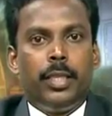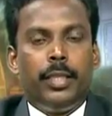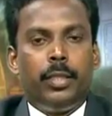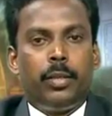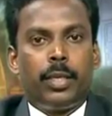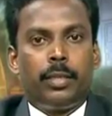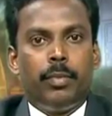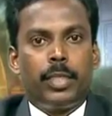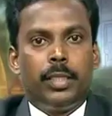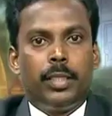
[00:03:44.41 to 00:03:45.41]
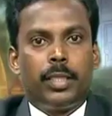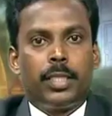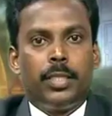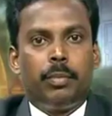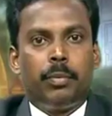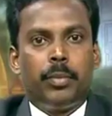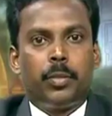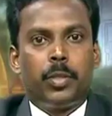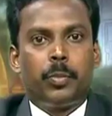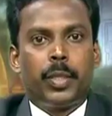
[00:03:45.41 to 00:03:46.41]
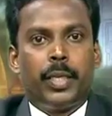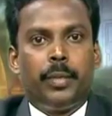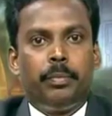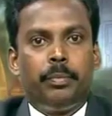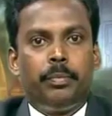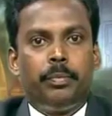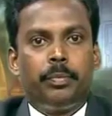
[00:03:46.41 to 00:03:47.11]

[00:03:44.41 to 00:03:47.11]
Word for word: in the order in which they are received from the source program